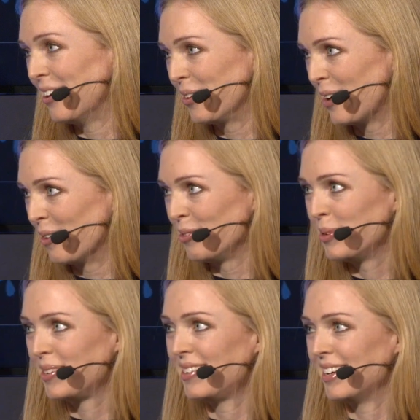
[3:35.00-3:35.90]
on the ground,
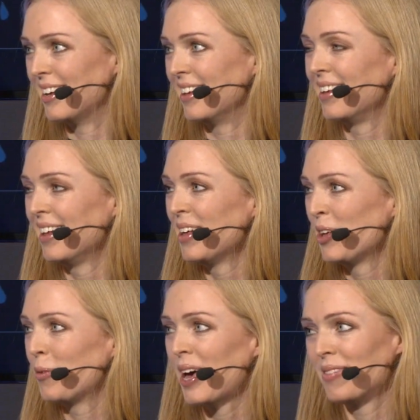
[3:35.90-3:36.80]
but
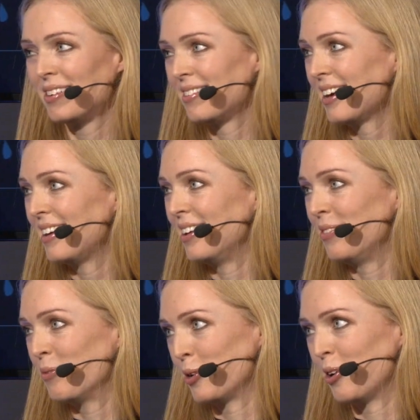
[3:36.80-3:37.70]
we haven't
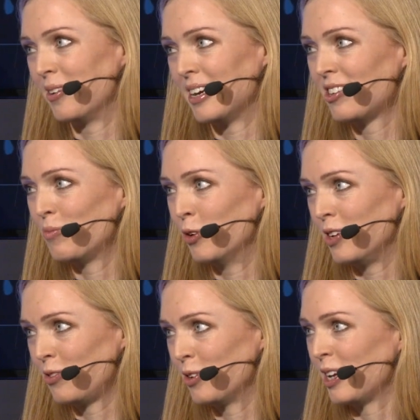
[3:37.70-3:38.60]
decided what our next move
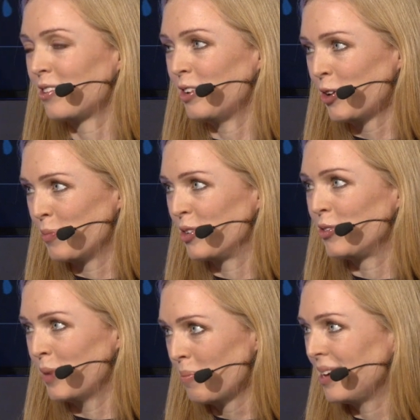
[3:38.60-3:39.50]
is for next year, but
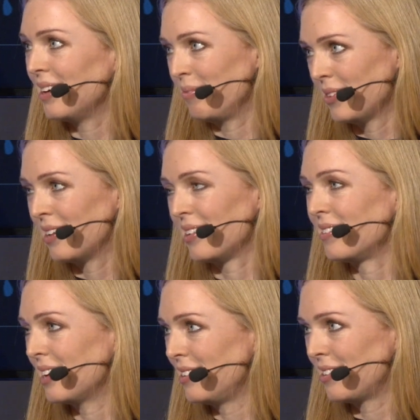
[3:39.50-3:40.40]
maybe, as I
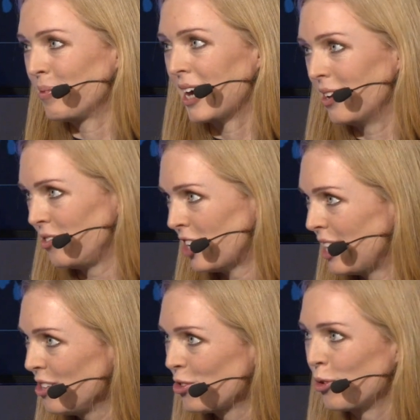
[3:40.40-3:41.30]
said, some kind of
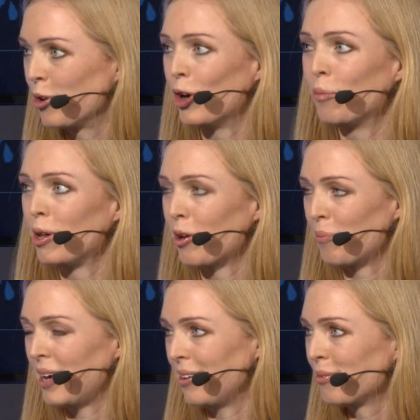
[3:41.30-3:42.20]
challenge or a global
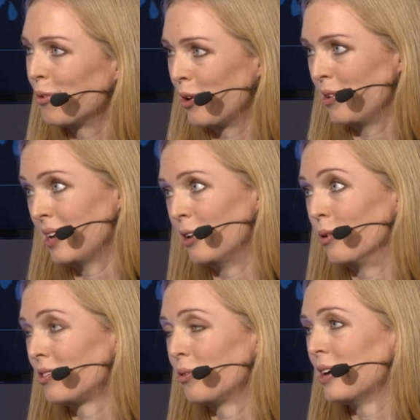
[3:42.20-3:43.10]
campaign, and
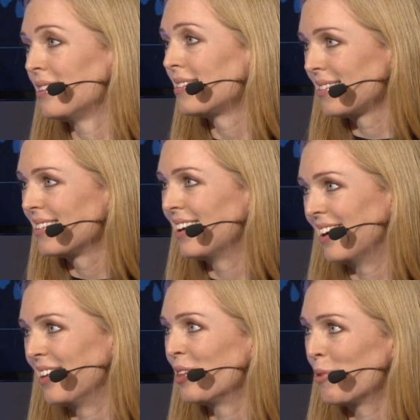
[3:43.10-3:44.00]
also raise
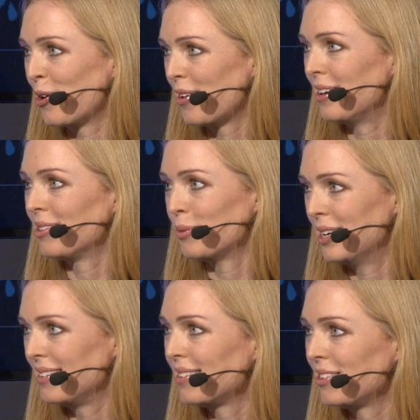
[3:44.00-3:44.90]
the bar here in Sweden